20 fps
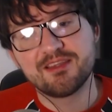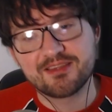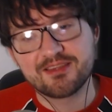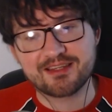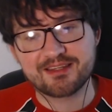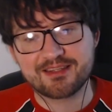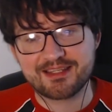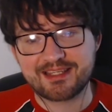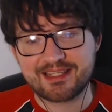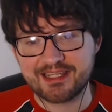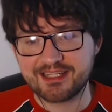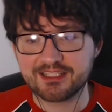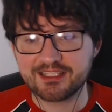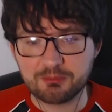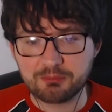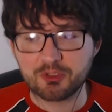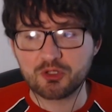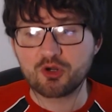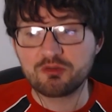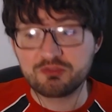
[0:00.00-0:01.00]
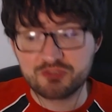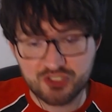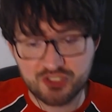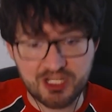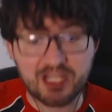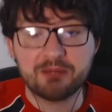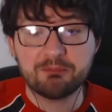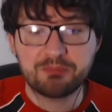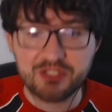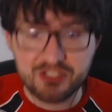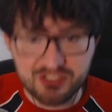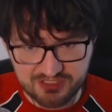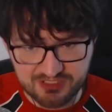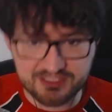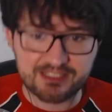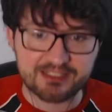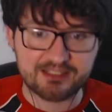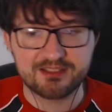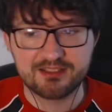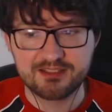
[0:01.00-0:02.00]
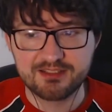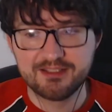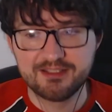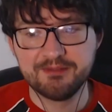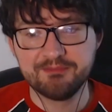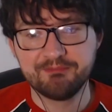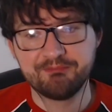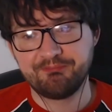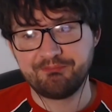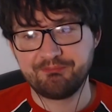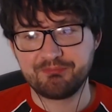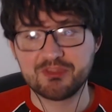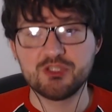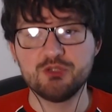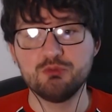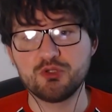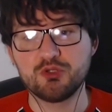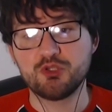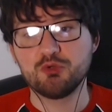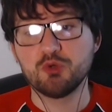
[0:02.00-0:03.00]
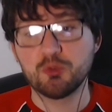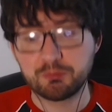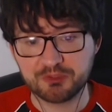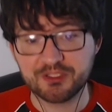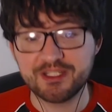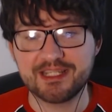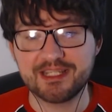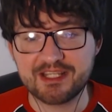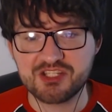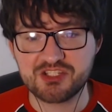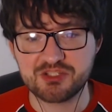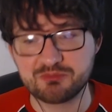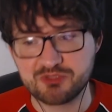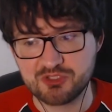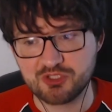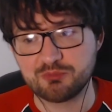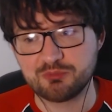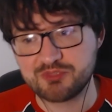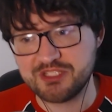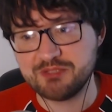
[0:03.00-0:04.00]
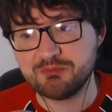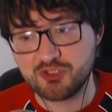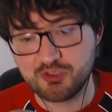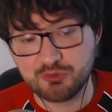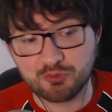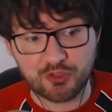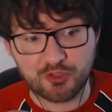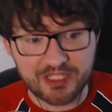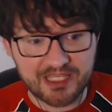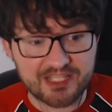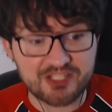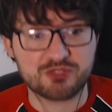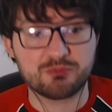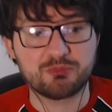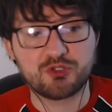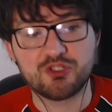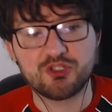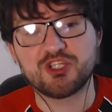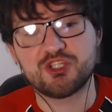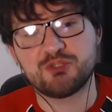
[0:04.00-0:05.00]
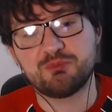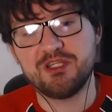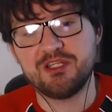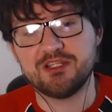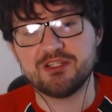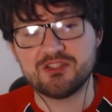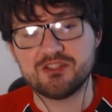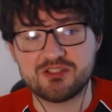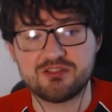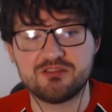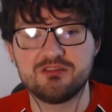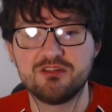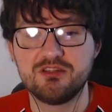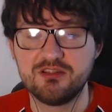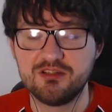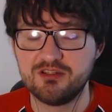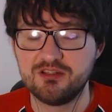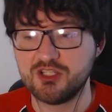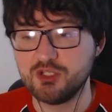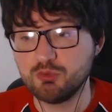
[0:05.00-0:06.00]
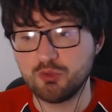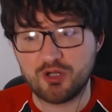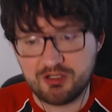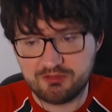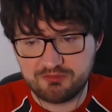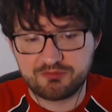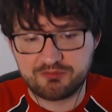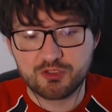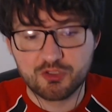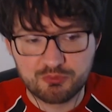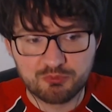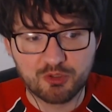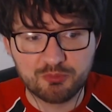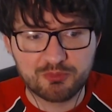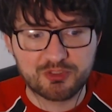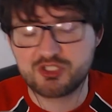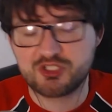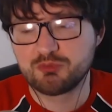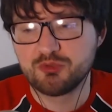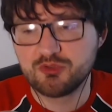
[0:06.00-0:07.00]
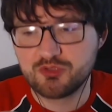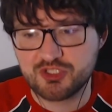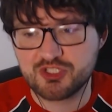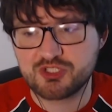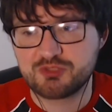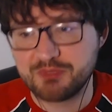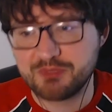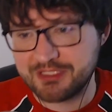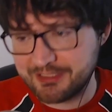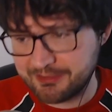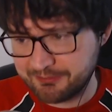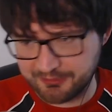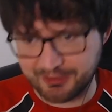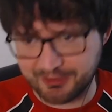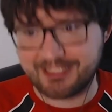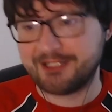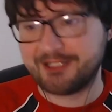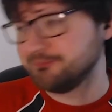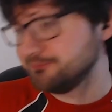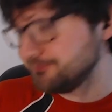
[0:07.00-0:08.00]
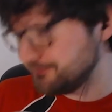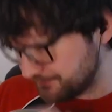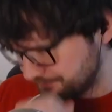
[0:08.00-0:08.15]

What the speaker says: that are the calibre of Champions League. You will play against some top teams. You will get some good experience. You will have good moments. You won't just be like,